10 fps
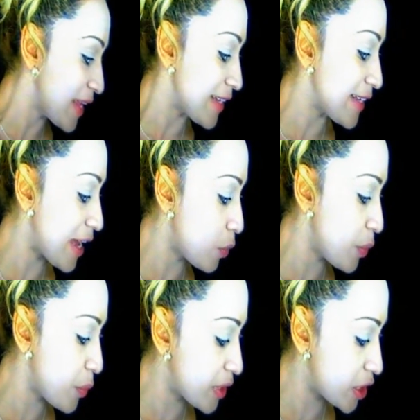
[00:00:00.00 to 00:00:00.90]
Now
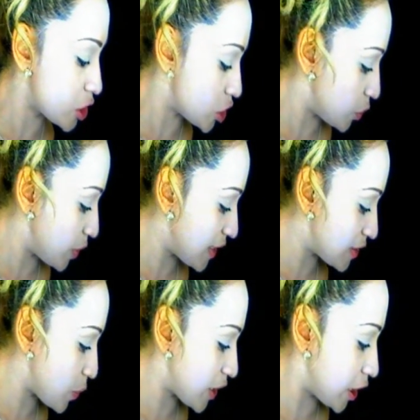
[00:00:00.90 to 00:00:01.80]
what we're going to do
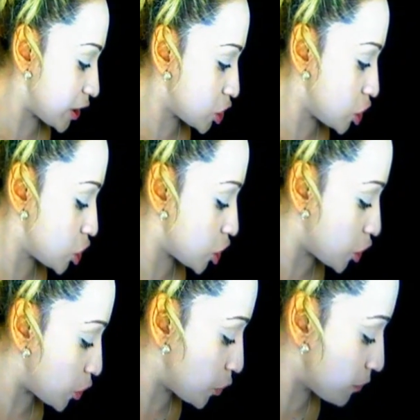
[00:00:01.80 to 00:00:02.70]
is we're going to
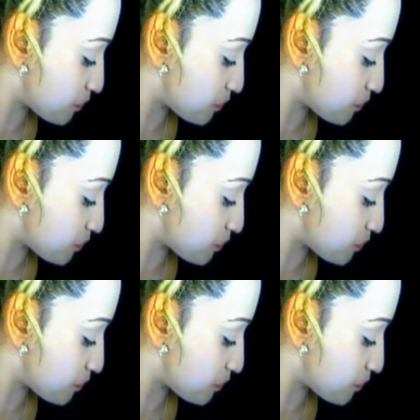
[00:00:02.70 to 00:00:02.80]
do